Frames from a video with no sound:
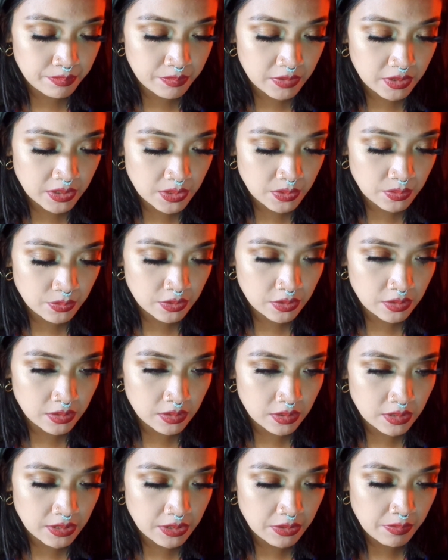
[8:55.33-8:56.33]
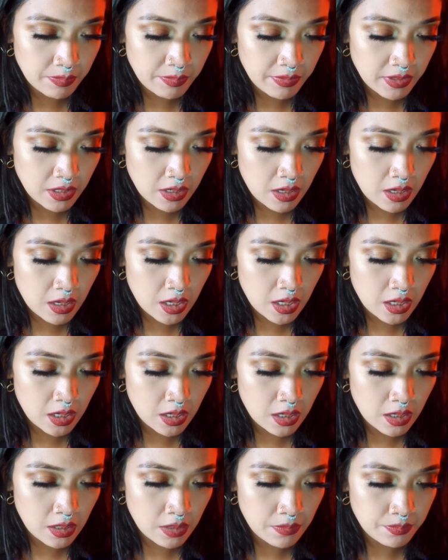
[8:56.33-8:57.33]
this one a little bit
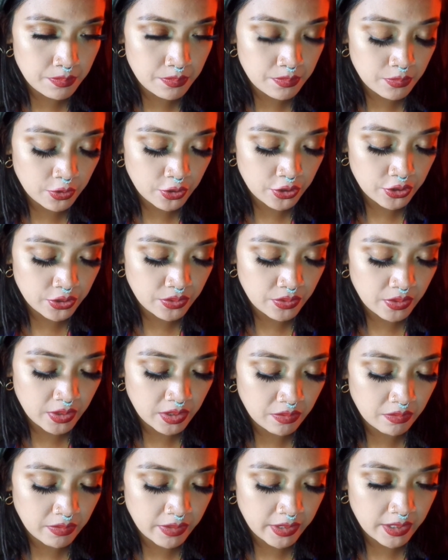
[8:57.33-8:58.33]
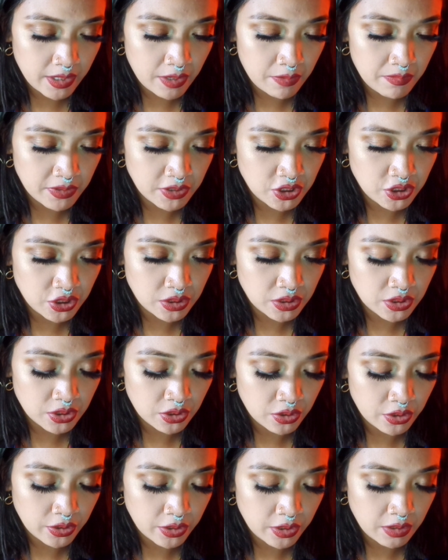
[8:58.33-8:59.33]
up, or no, I don't like how my jeans are
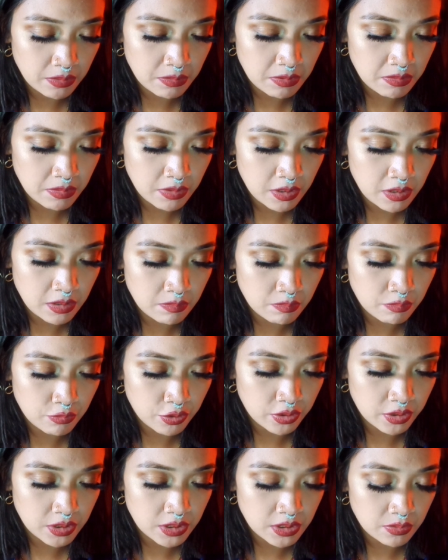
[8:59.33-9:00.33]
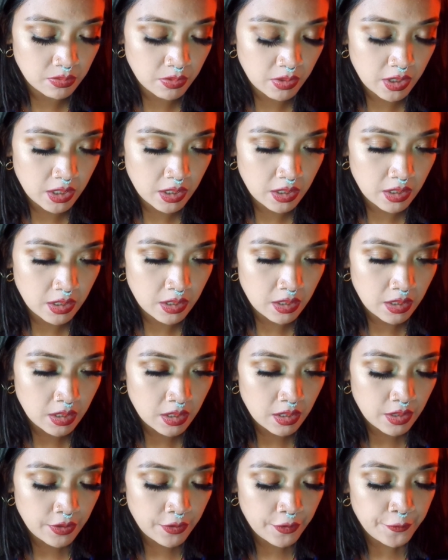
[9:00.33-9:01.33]
looking, maybe more this way.
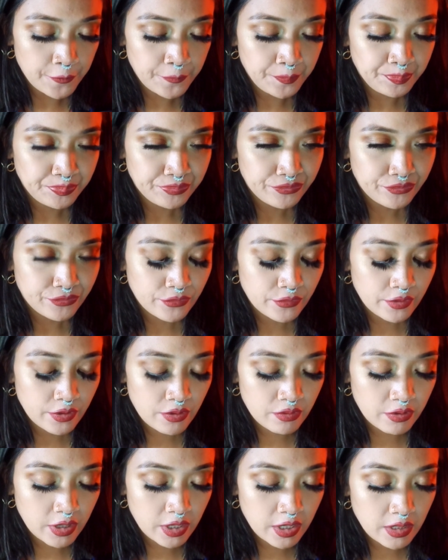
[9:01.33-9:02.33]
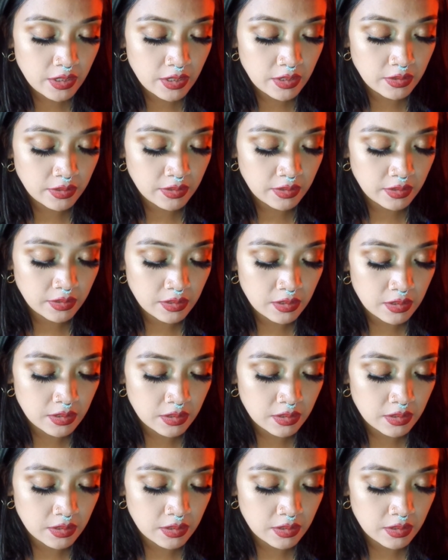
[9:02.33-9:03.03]
Okay, and then